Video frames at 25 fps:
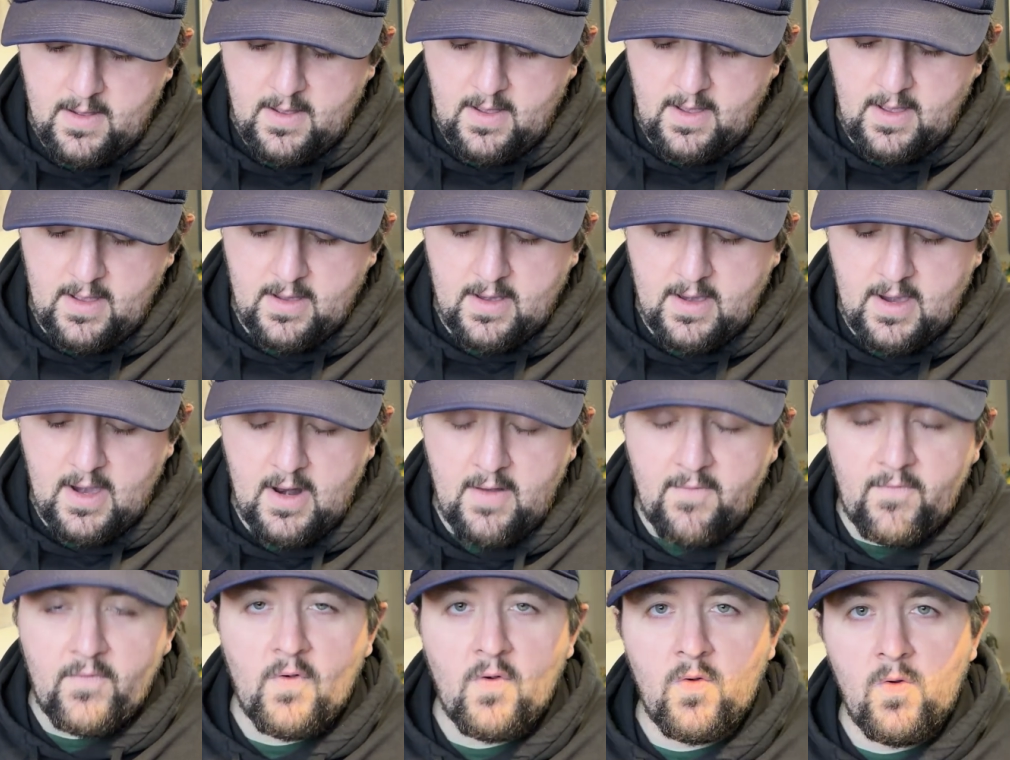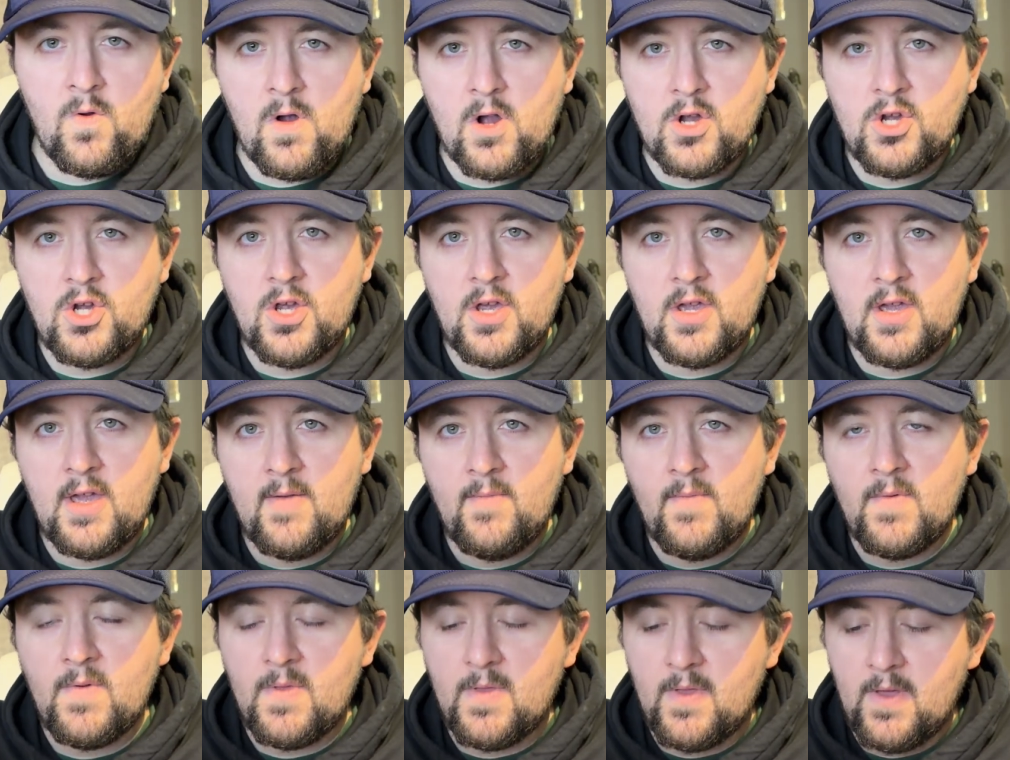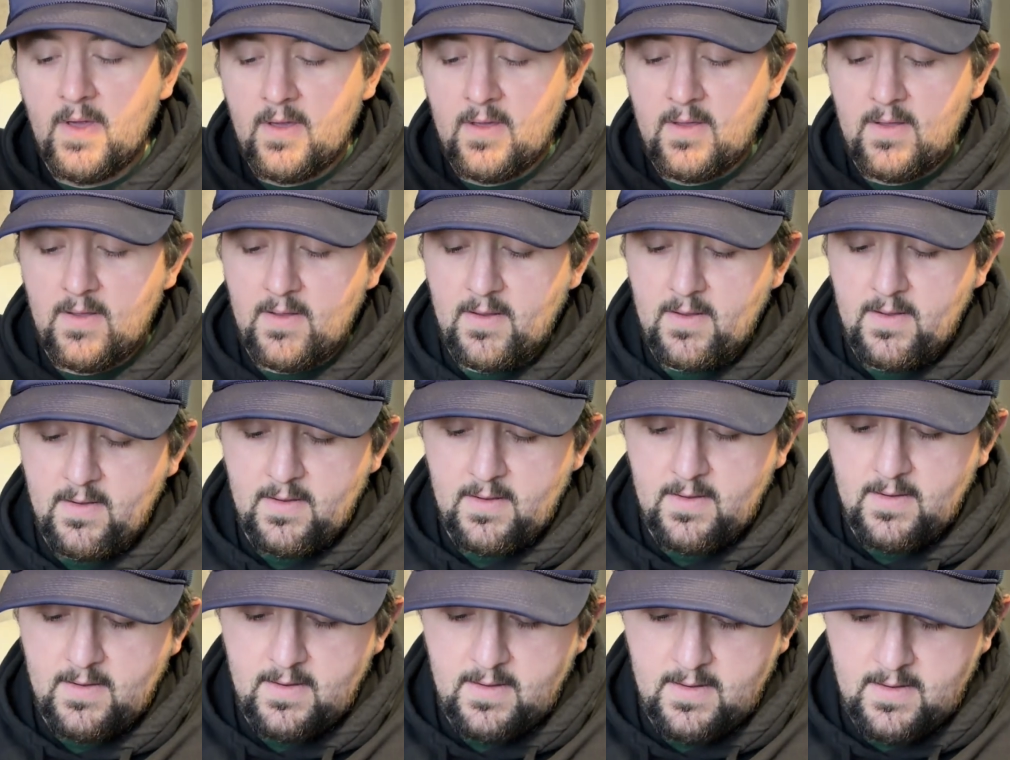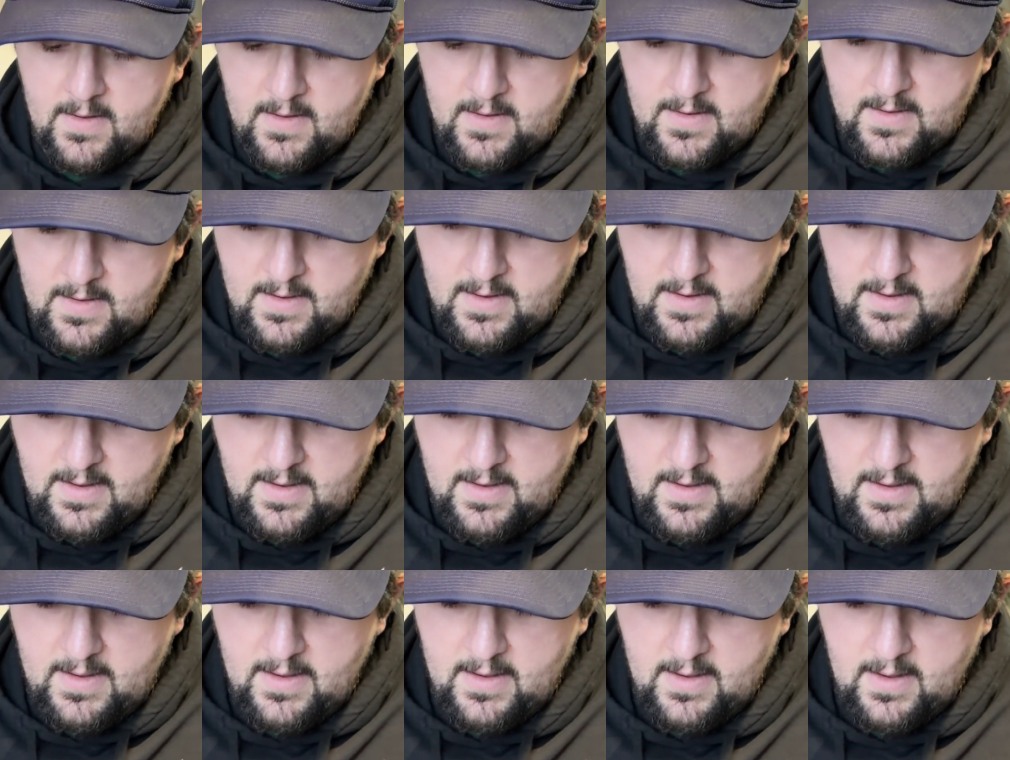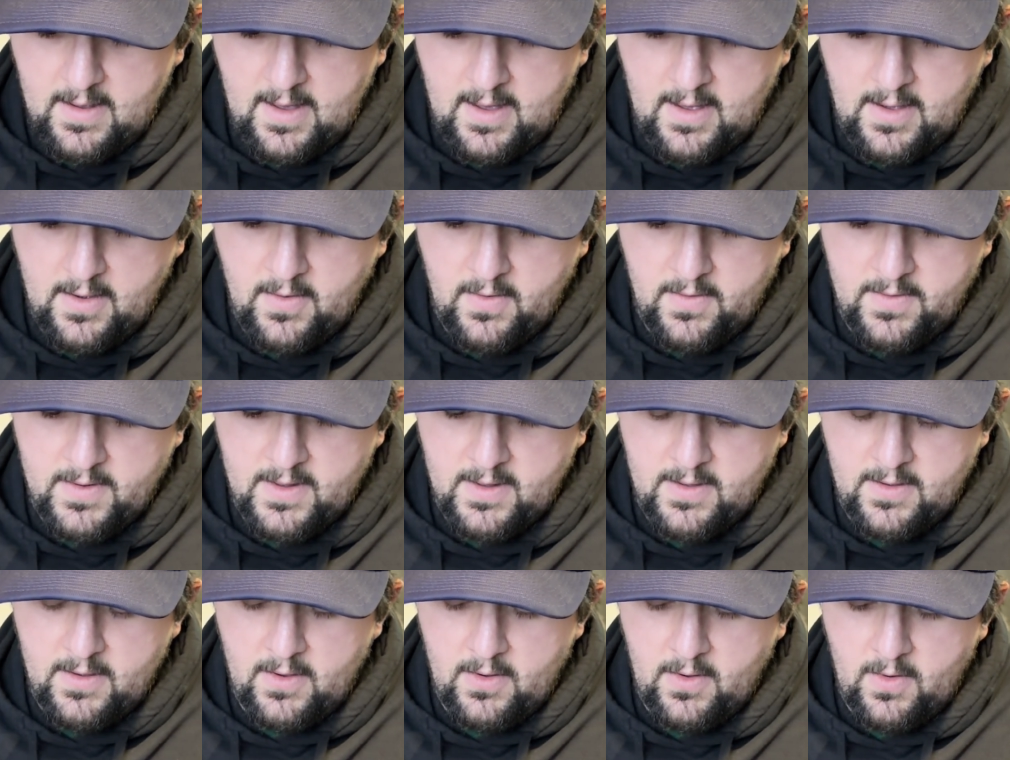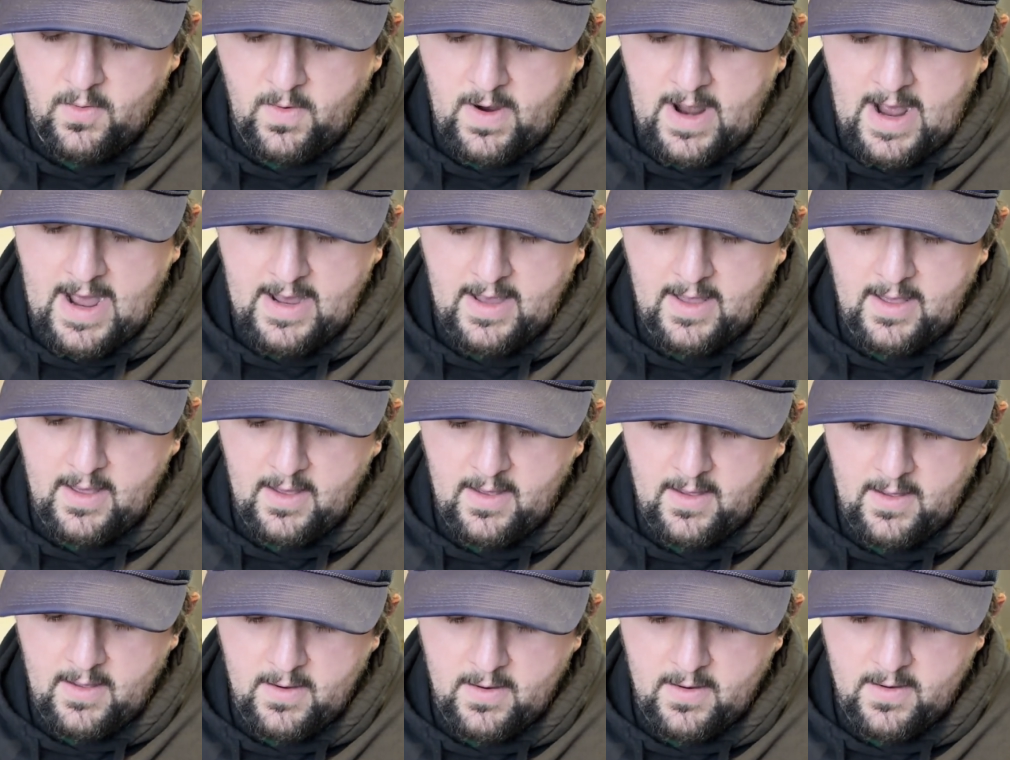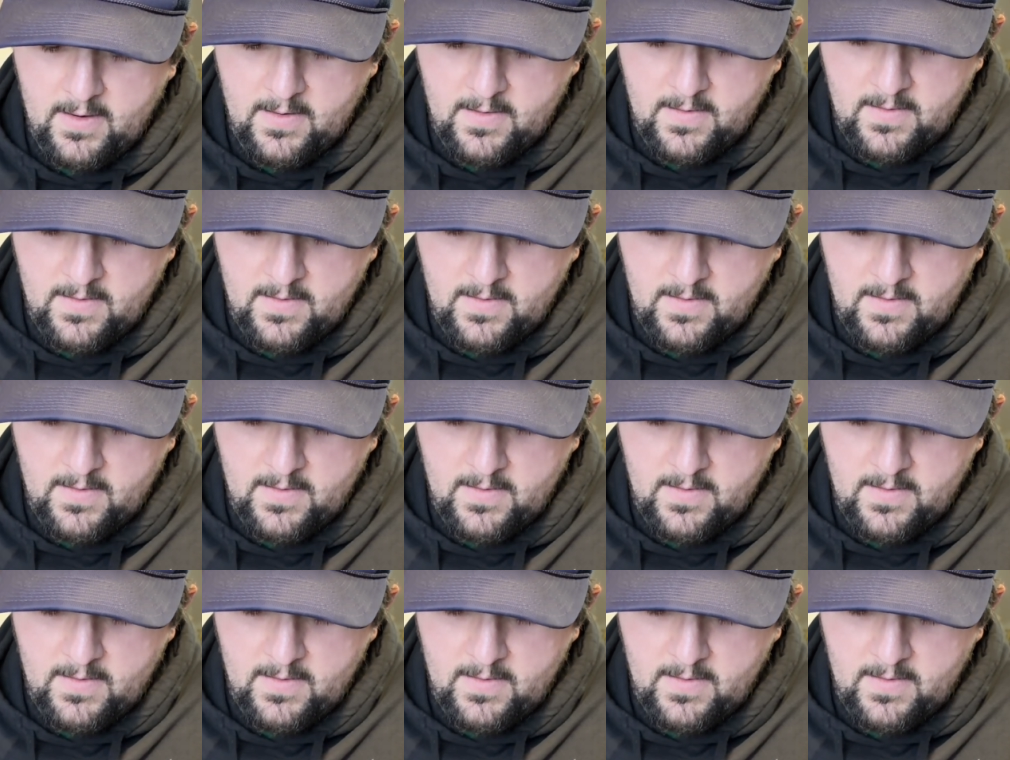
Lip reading: and kind of crushing everything. It goes a little wacky here.